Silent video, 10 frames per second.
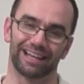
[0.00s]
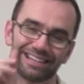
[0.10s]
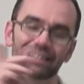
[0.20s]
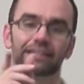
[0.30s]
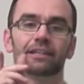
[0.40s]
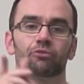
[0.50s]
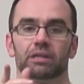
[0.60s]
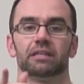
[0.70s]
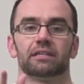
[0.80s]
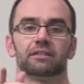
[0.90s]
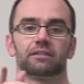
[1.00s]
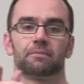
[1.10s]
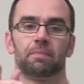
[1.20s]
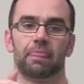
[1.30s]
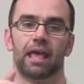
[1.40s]
a little ingredient
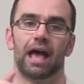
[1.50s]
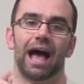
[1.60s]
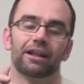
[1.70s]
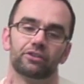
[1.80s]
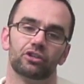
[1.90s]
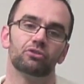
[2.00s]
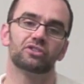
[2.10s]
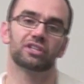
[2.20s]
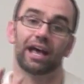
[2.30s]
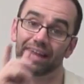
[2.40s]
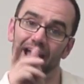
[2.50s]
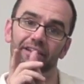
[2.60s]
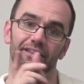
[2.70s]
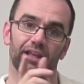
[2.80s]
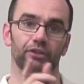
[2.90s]
and
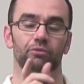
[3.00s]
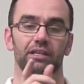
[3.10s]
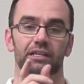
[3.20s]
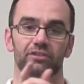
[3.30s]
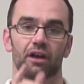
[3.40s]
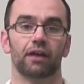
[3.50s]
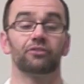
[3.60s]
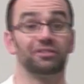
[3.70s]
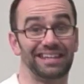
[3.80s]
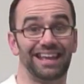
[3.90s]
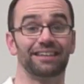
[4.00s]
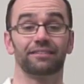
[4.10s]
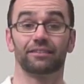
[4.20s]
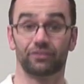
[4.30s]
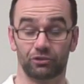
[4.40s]
adding that ingredient onto the
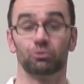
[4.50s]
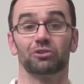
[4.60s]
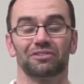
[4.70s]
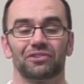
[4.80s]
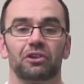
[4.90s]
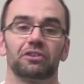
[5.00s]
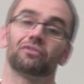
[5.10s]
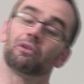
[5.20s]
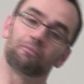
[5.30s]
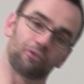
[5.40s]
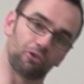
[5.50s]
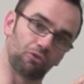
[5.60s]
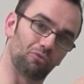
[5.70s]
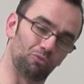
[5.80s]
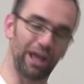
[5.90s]
endings you would have learned
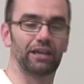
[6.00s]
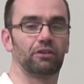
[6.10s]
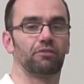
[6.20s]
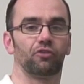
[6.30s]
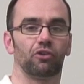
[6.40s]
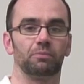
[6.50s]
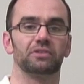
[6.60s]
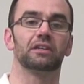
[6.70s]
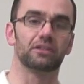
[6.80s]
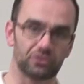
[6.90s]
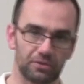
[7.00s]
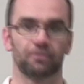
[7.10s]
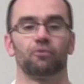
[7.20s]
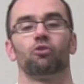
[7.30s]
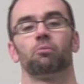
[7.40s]
for regular verbs to
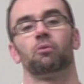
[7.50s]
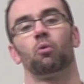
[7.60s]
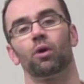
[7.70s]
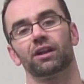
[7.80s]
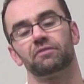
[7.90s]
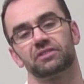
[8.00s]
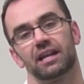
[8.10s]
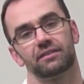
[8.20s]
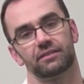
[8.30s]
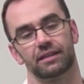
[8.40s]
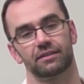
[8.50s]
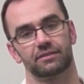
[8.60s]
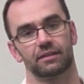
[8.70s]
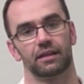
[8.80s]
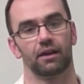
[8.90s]
form whatever tense it
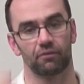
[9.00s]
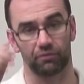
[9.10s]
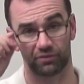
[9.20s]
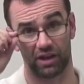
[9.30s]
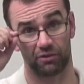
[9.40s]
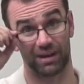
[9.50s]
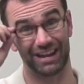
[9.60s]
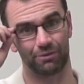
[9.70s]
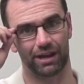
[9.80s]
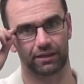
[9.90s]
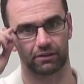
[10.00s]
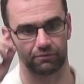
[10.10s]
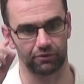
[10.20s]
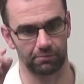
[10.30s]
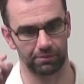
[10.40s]
is for that irregular
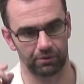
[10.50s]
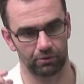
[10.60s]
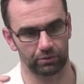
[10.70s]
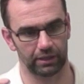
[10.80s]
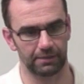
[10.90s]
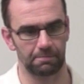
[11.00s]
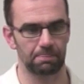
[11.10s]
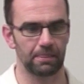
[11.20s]
verb. Okay.